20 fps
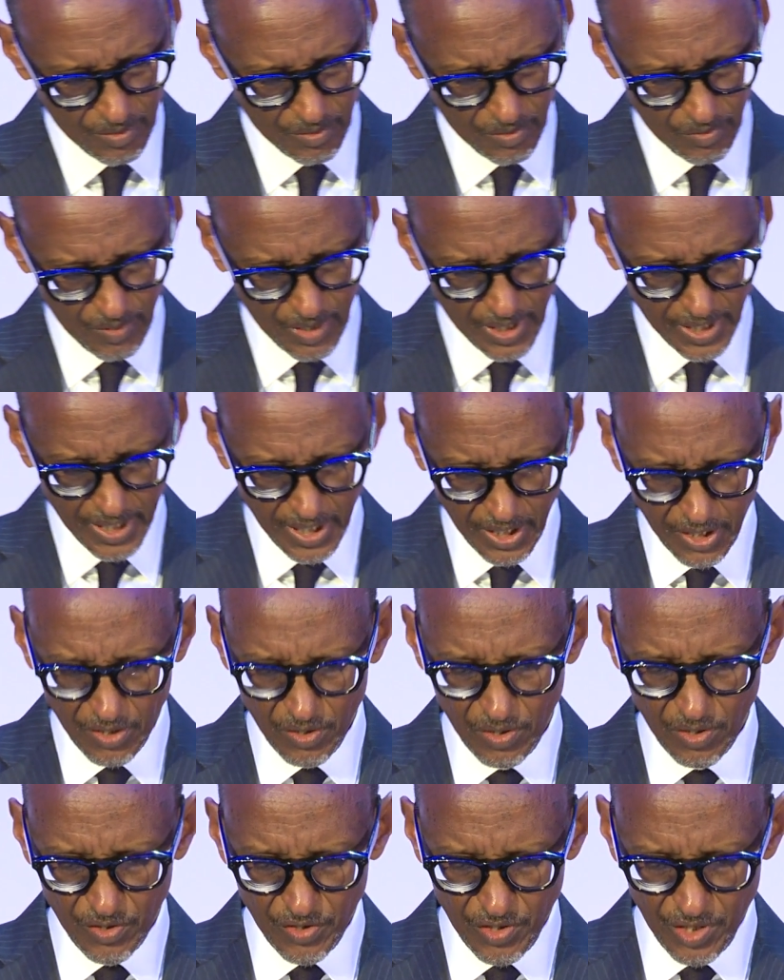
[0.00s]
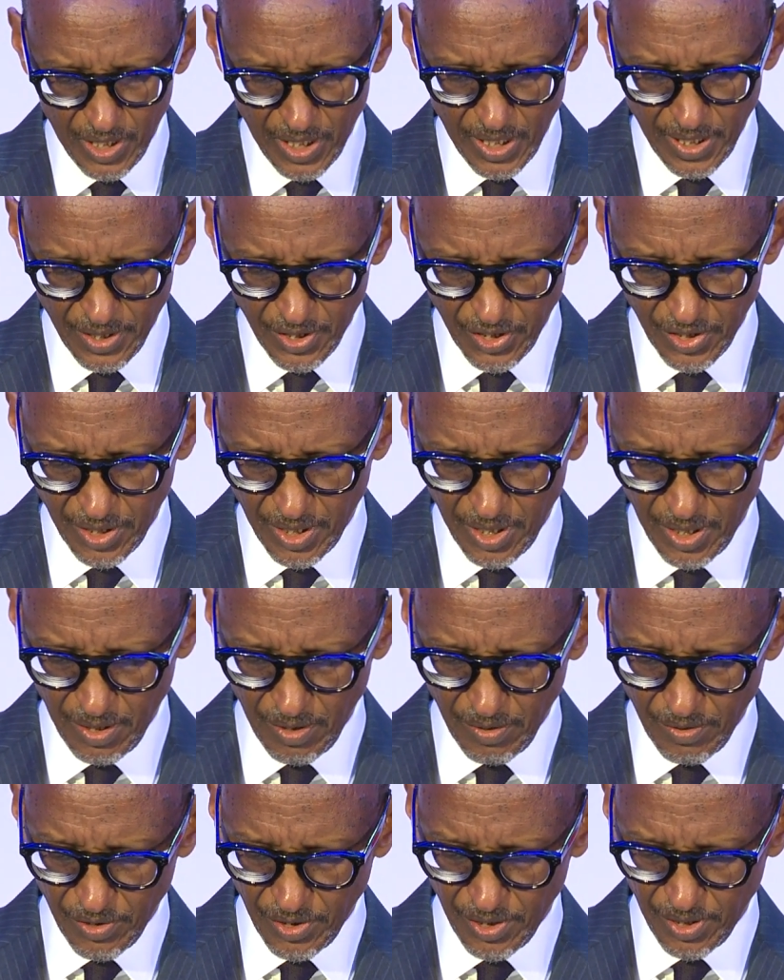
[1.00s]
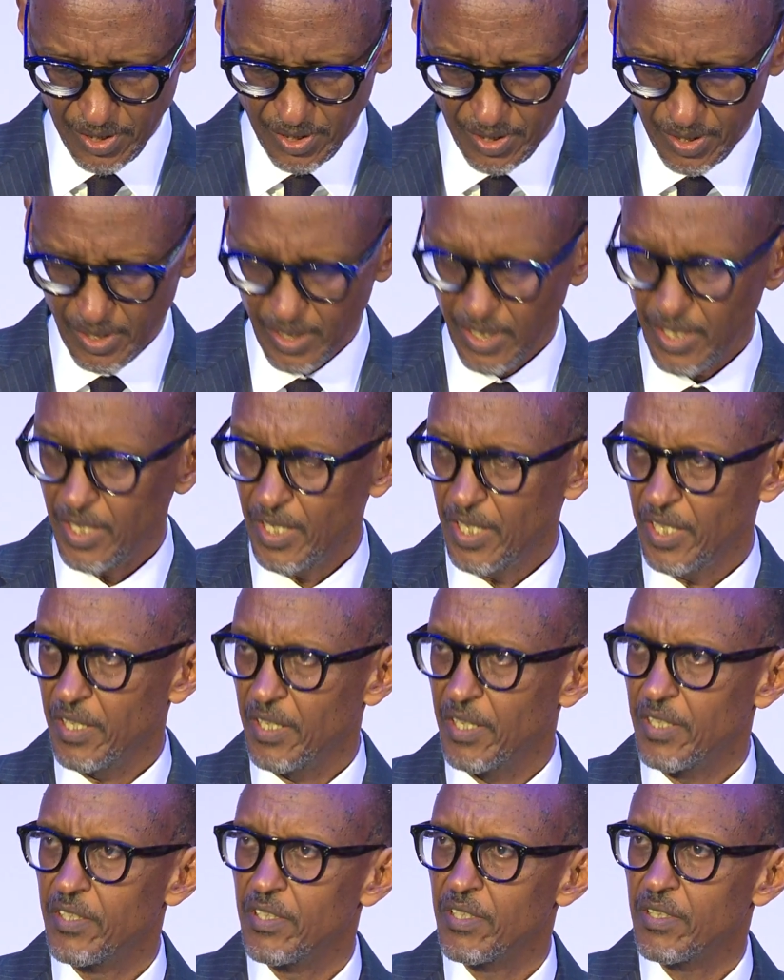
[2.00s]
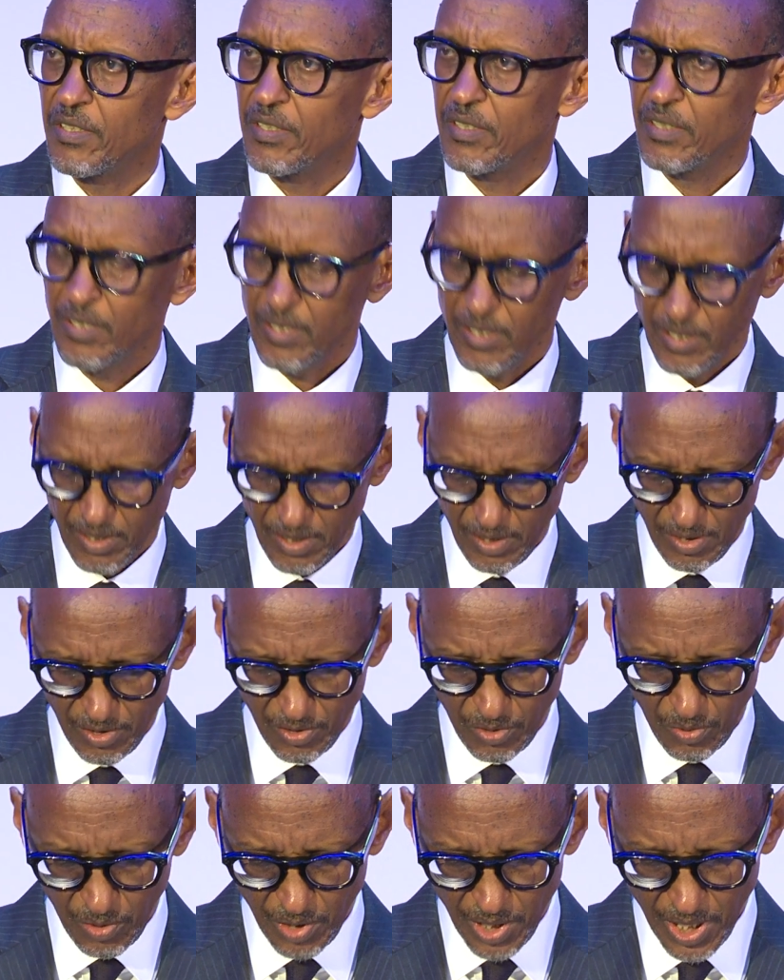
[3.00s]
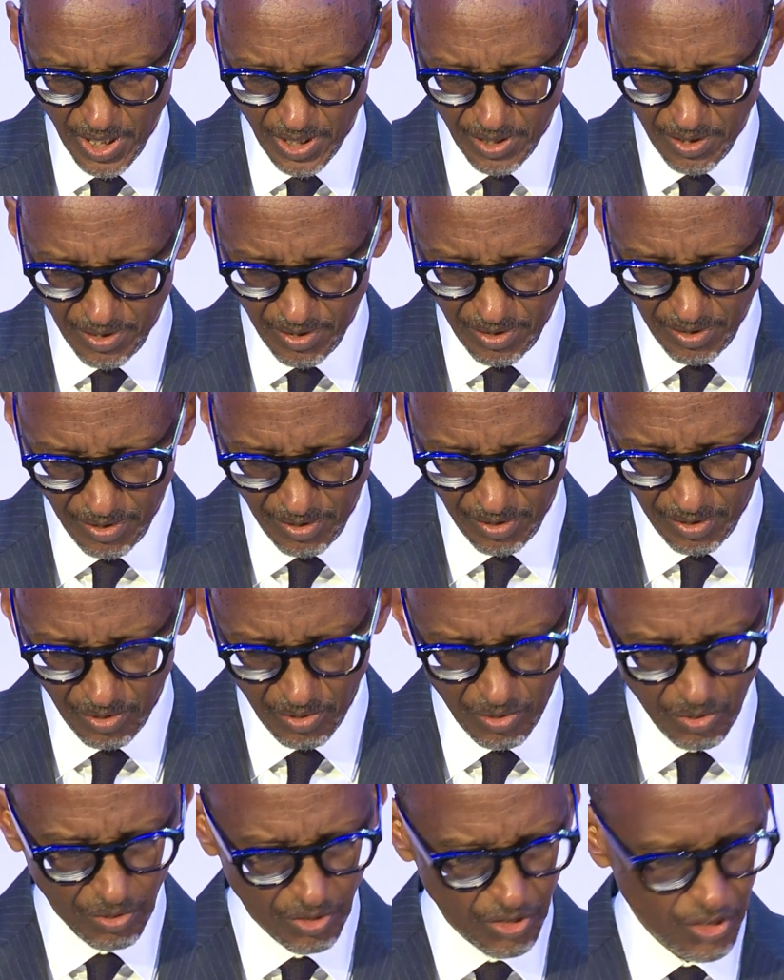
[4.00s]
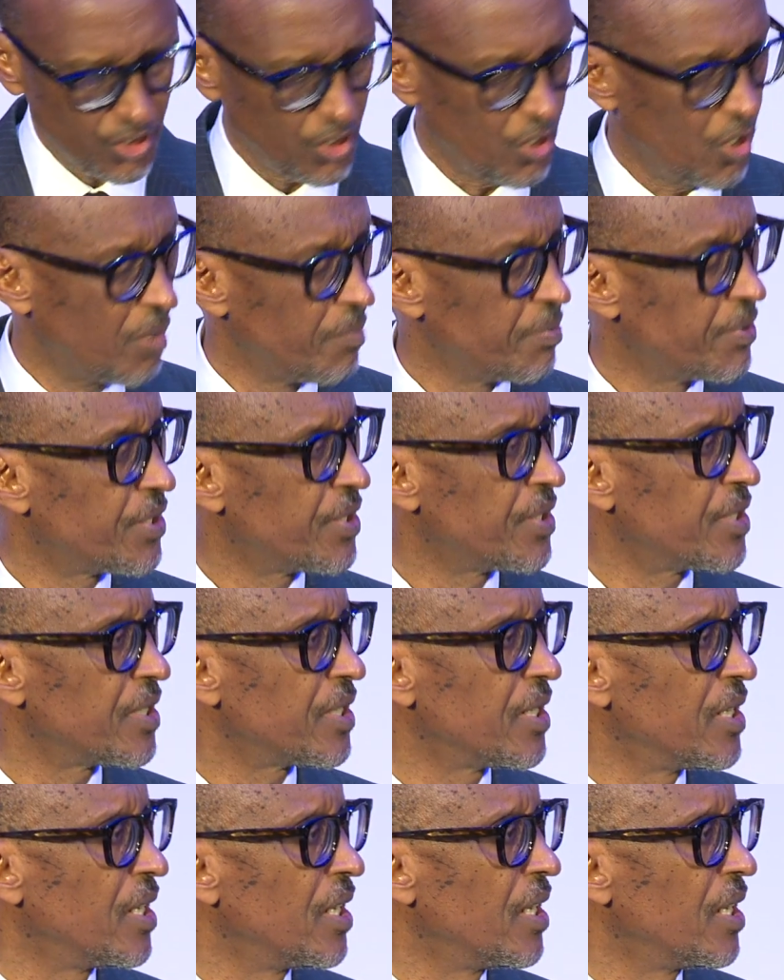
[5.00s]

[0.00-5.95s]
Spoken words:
to the technology and skills needed to get good jobs